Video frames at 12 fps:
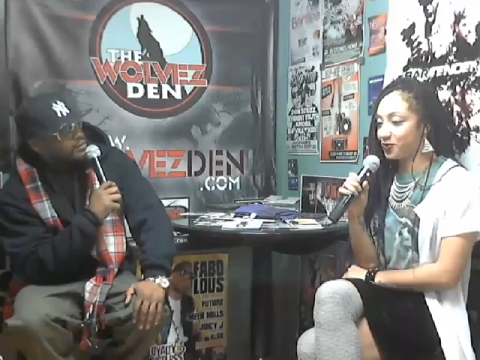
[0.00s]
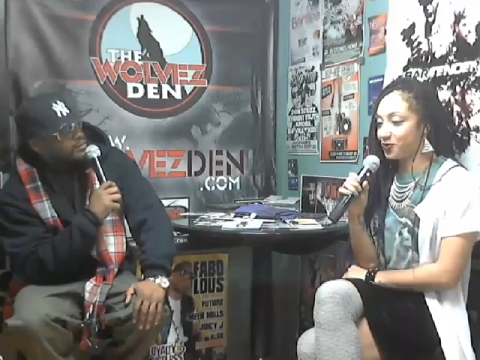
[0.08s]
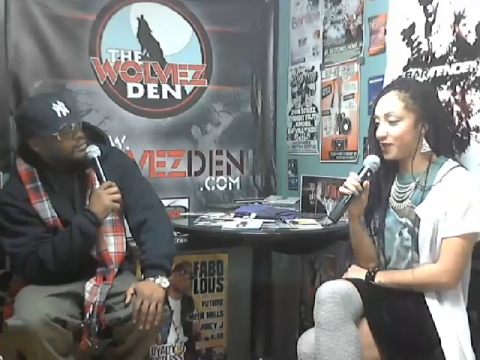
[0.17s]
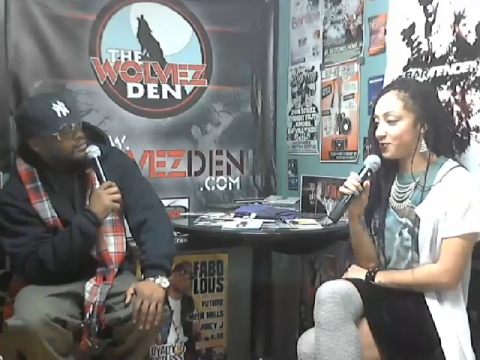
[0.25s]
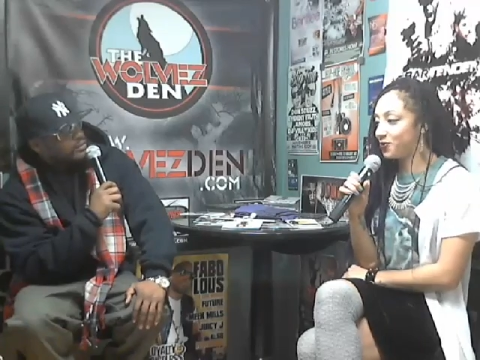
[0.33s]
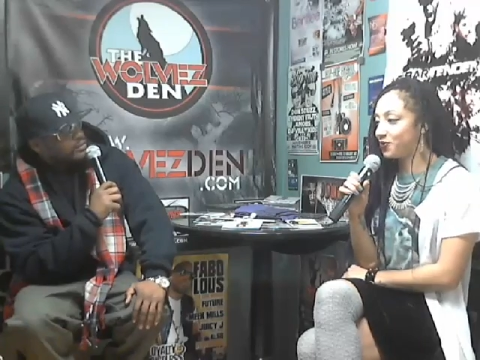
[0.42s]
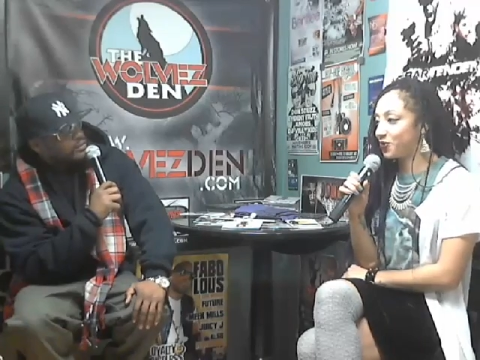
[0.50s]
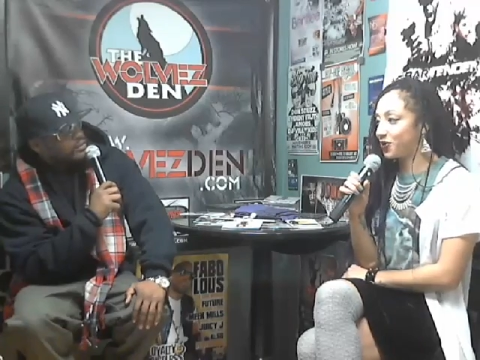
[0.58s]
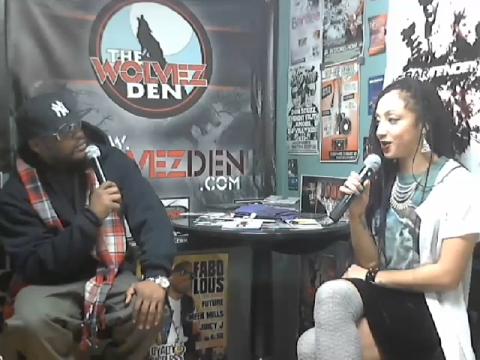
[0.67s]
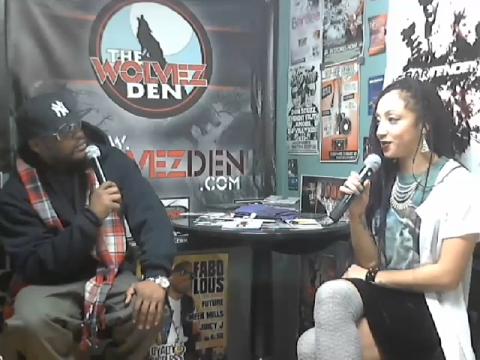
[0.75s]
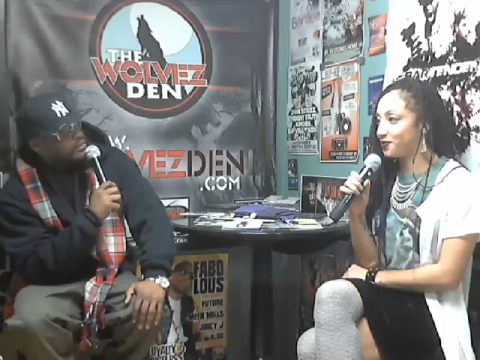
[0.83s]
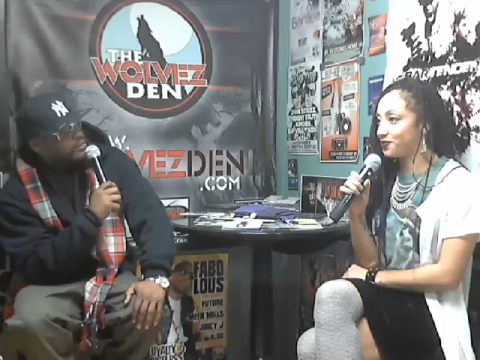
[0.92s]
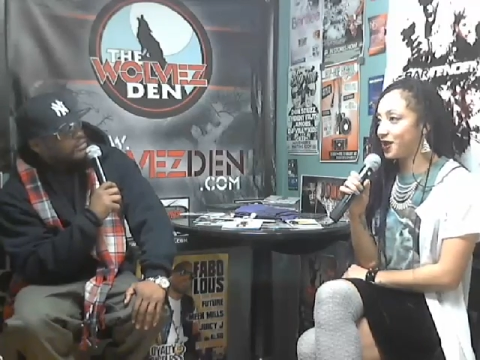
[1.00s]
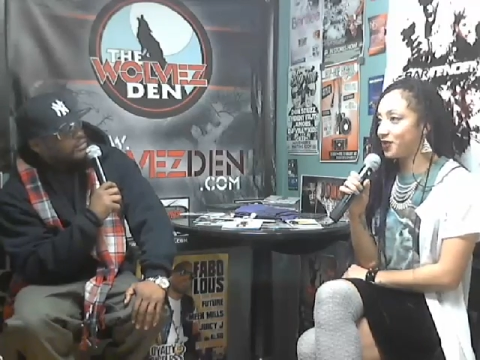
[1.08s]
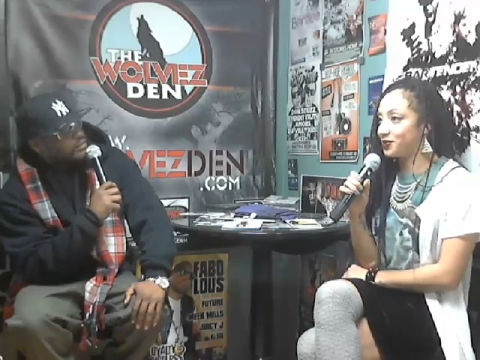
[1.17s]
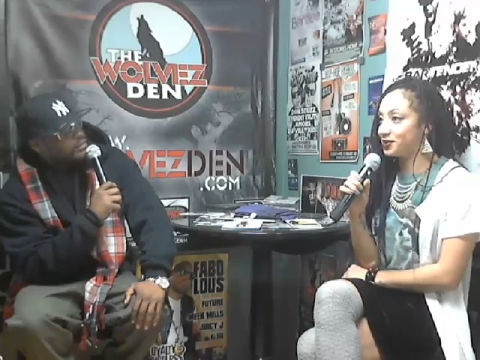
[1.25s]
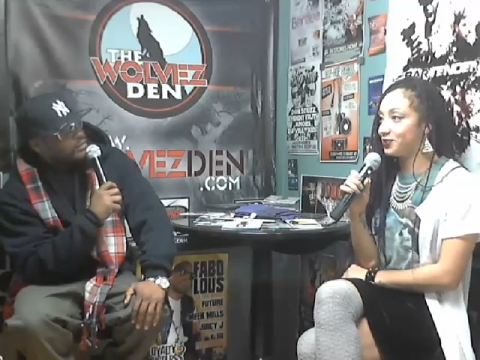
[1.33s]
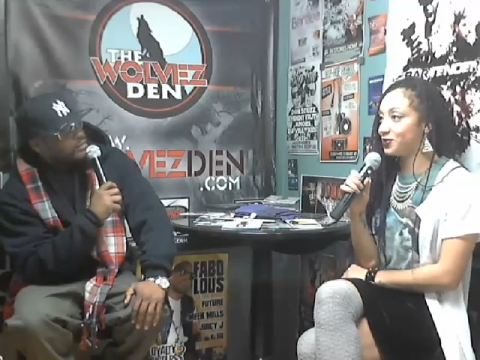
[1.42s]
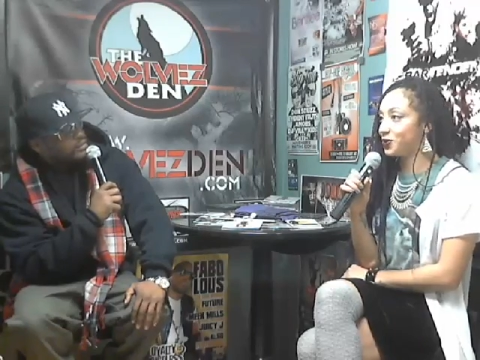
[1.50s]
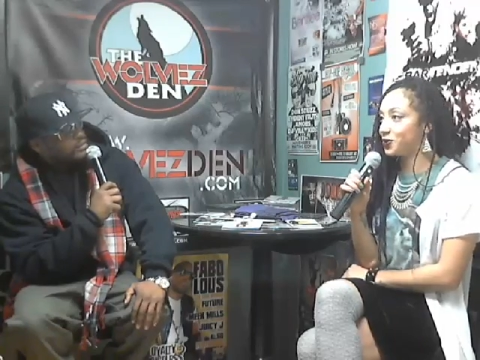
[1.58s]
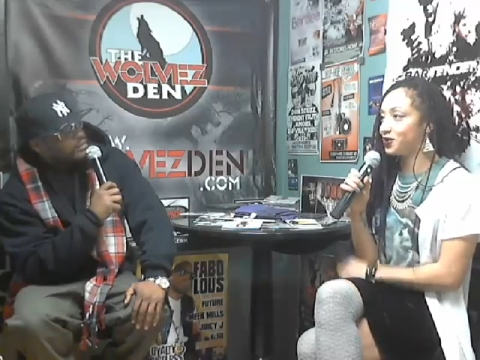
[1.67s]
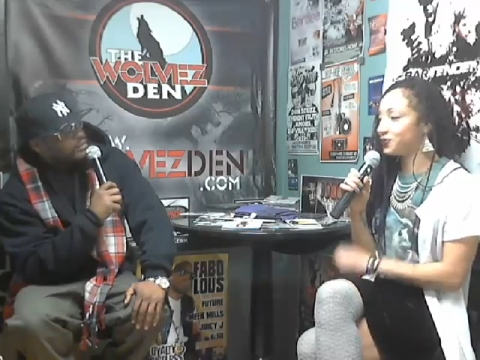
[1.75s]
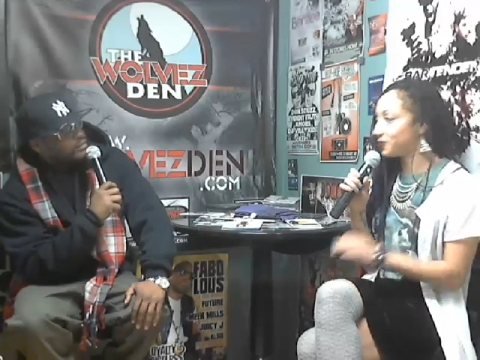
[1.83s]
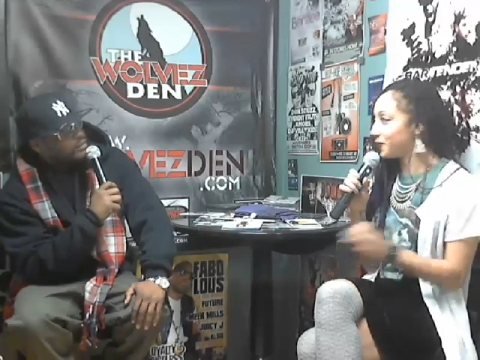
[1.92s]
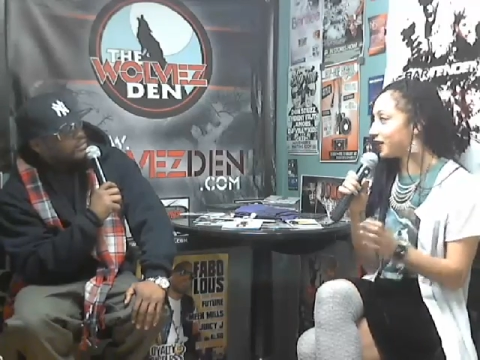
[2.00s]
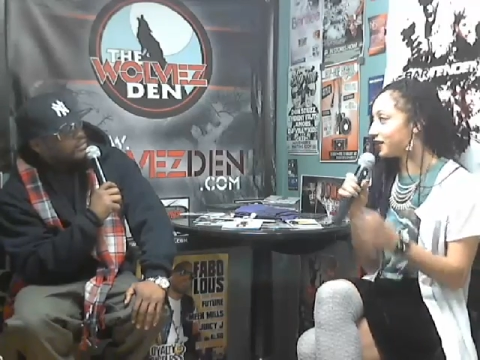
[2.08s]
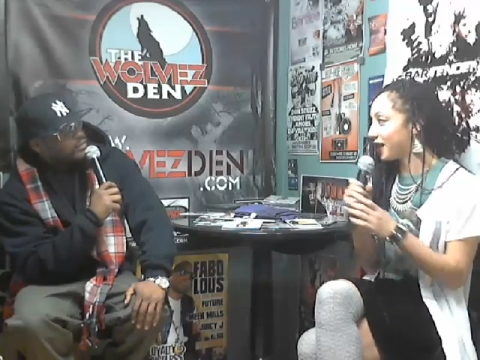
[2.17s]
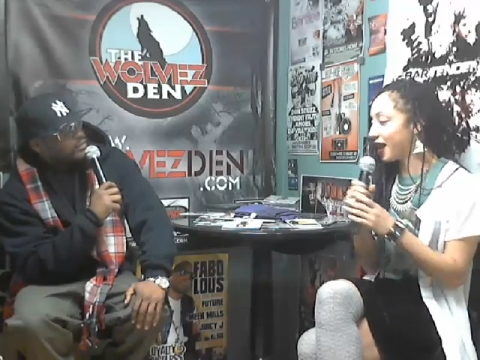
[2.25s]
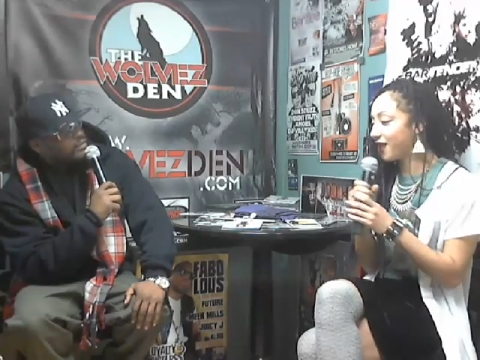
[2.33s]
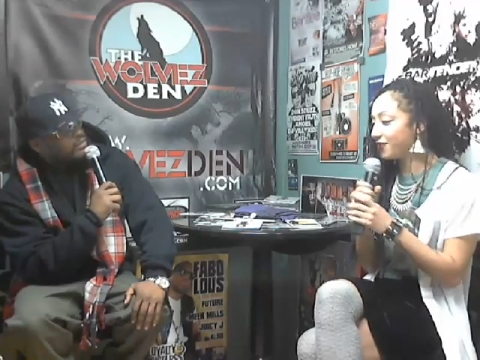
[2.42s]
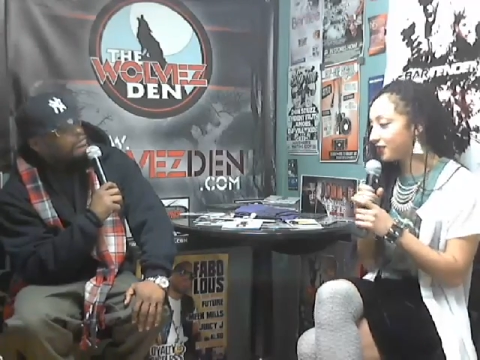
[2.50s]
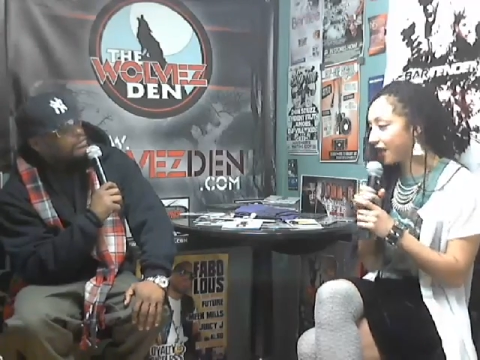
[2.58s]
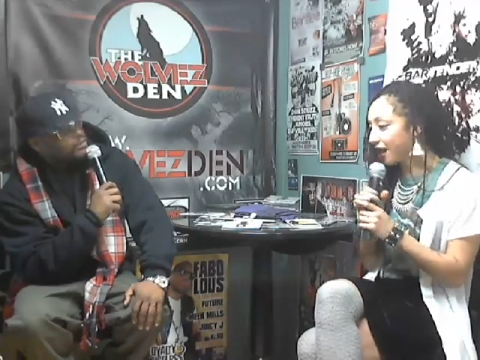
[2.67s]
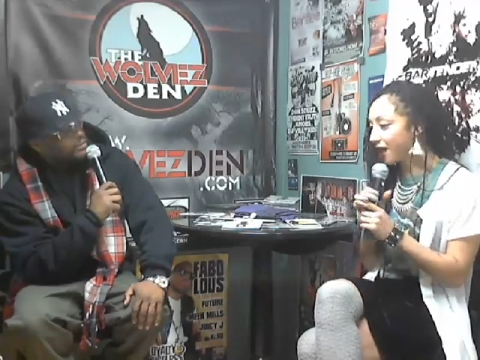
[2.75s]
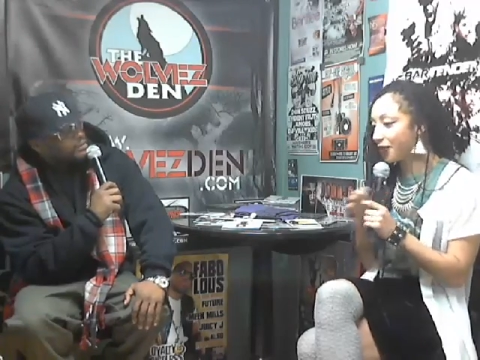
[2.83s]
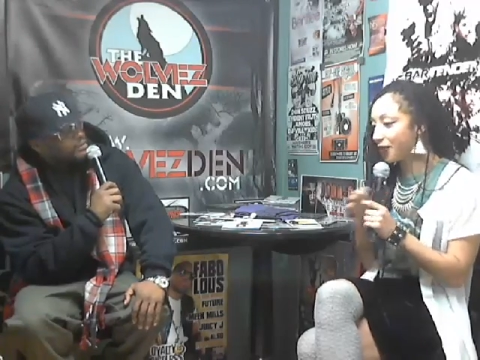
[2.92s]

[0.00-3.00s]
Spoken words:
way before I was even old enough to have a job.